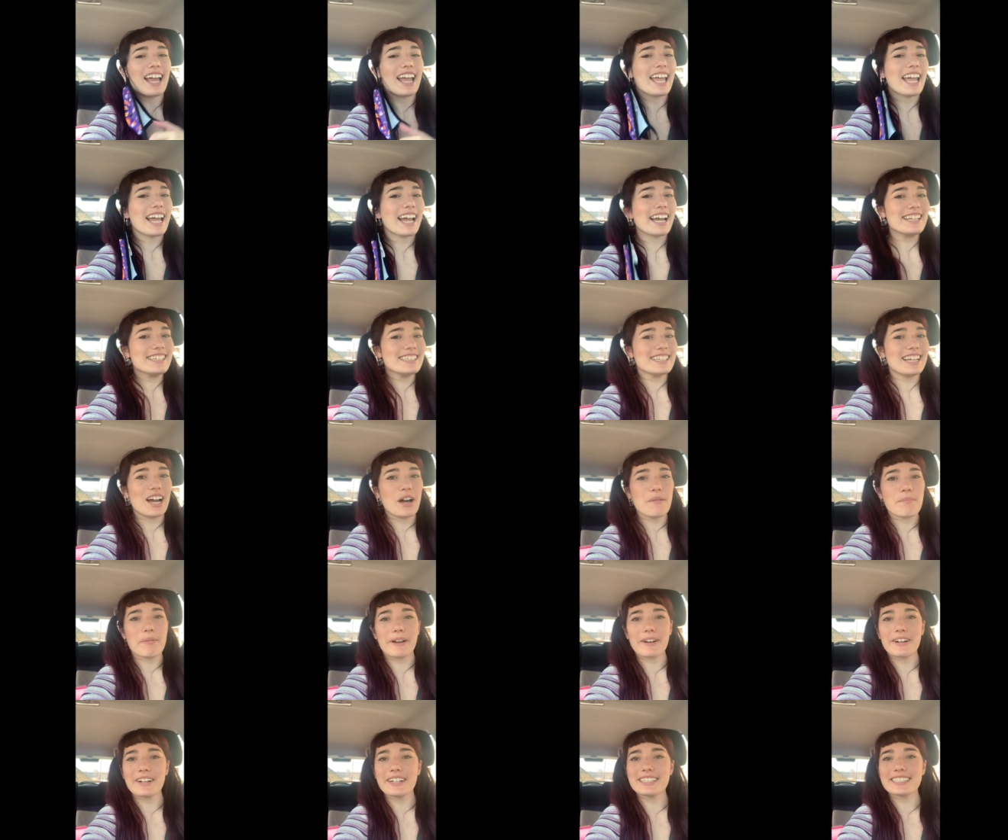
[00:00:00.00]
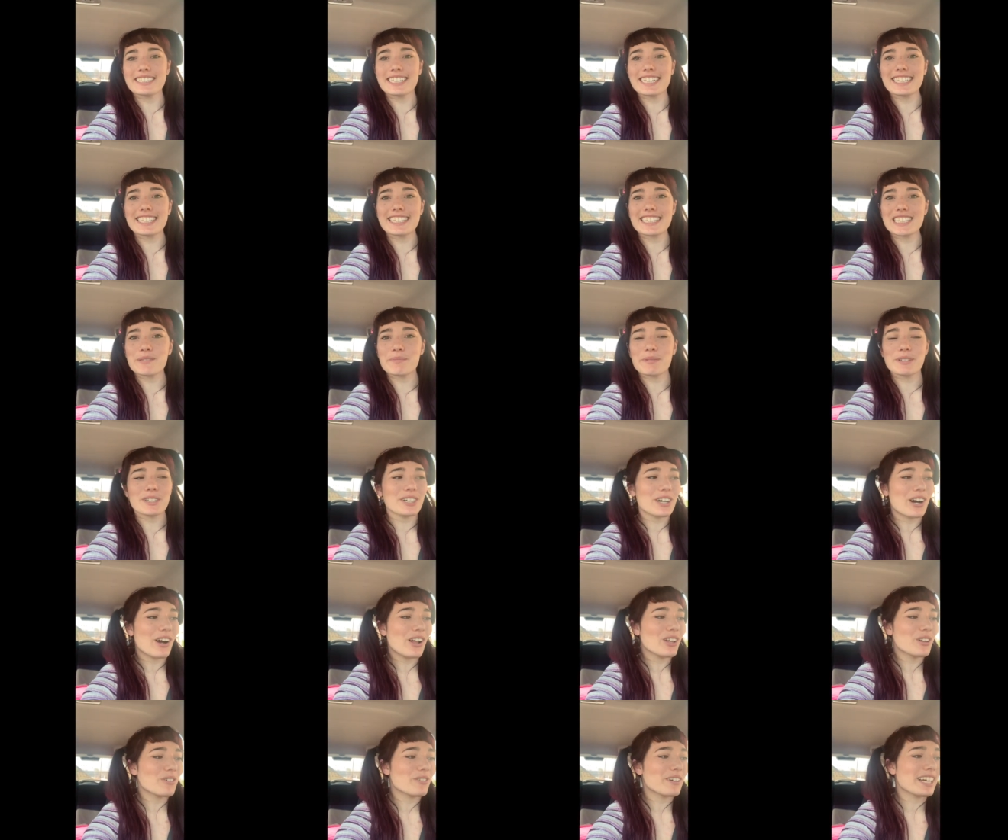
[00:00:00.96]
And apparently the Spirit
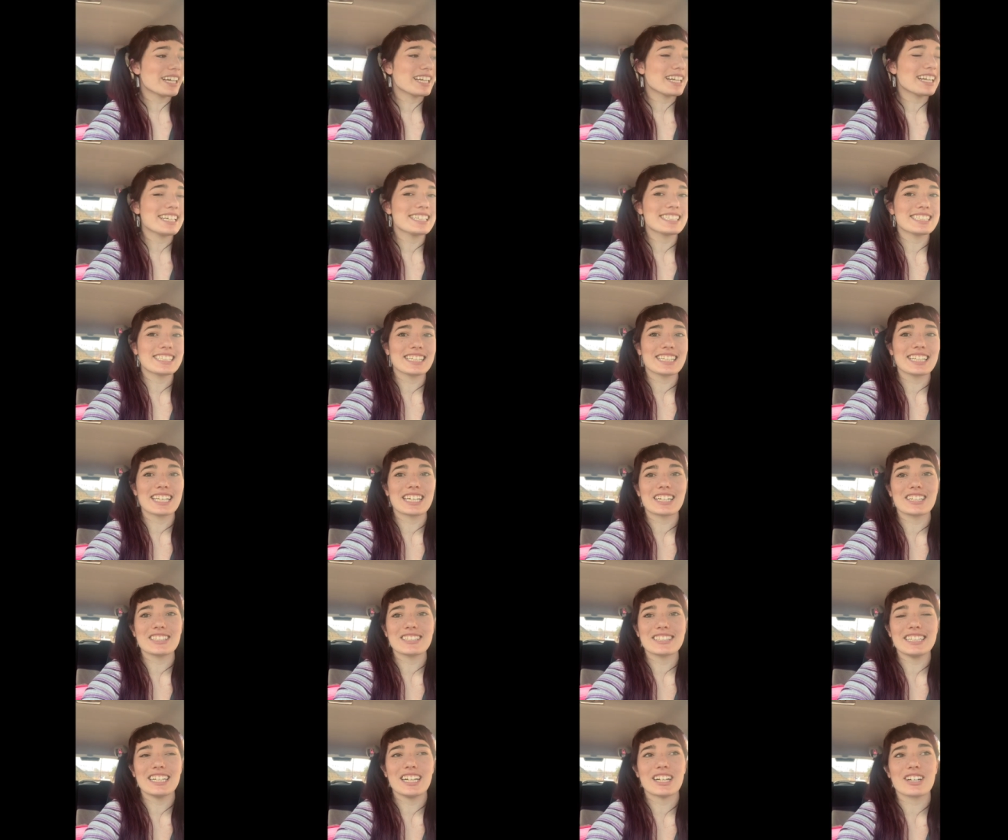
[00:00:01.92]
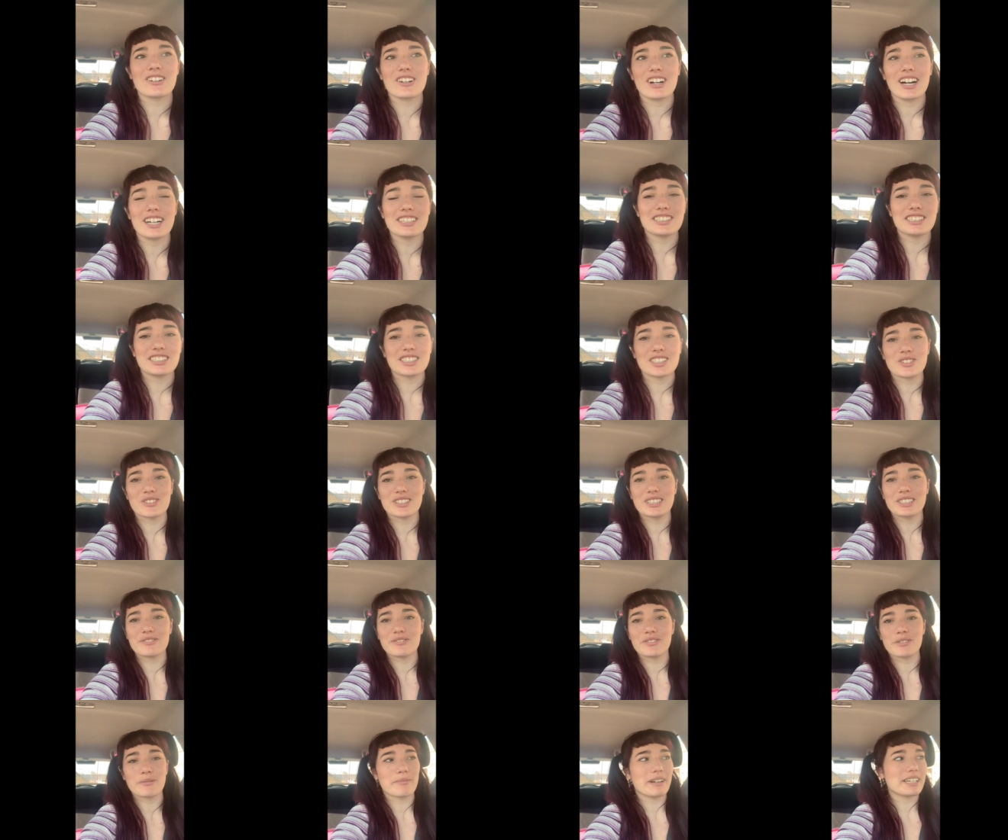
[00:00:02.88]
Halloween is literally across the street
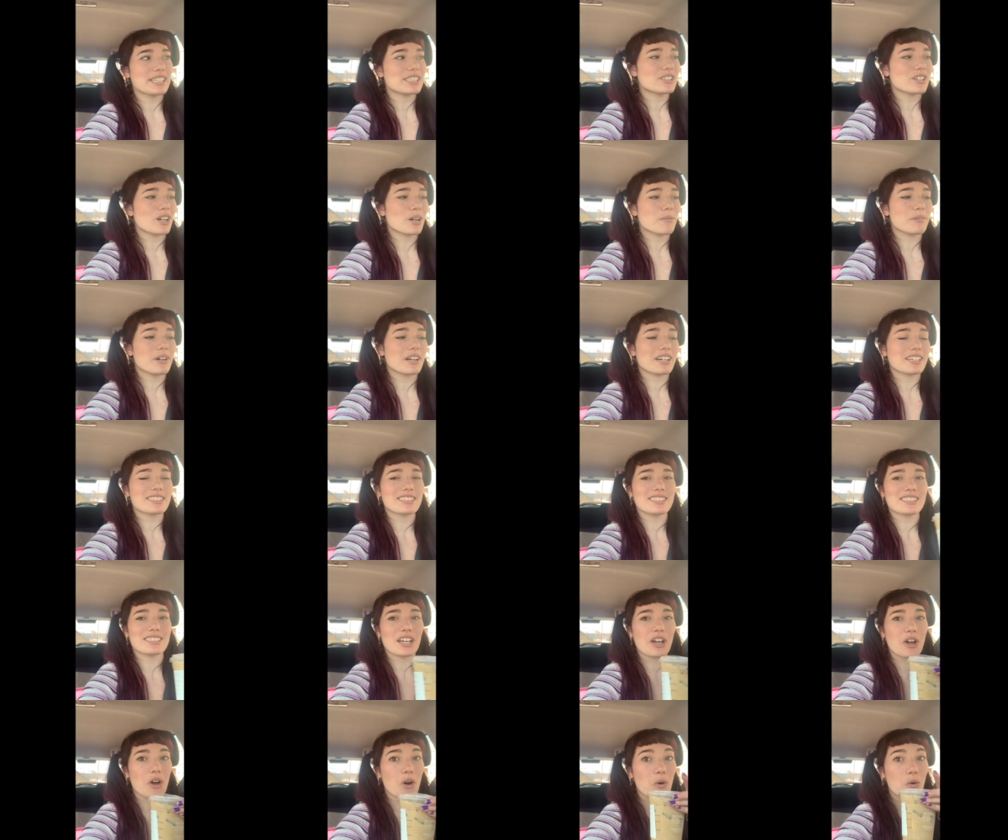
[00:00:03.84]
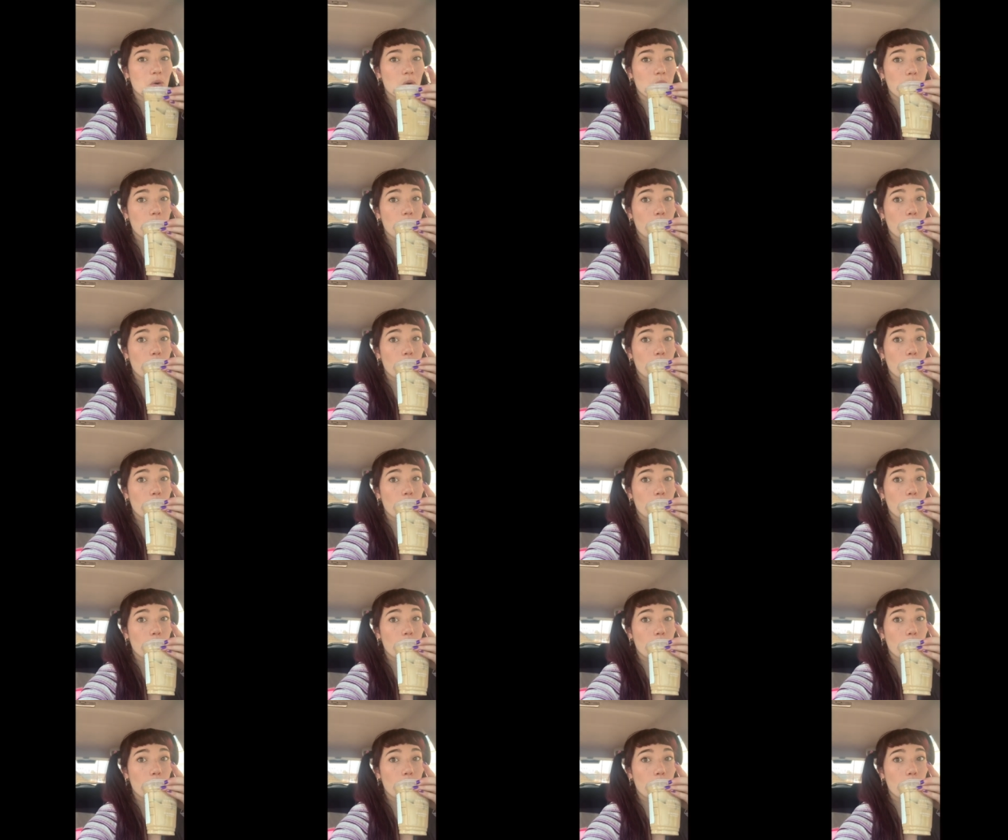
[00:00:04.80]
from my Starbucks, so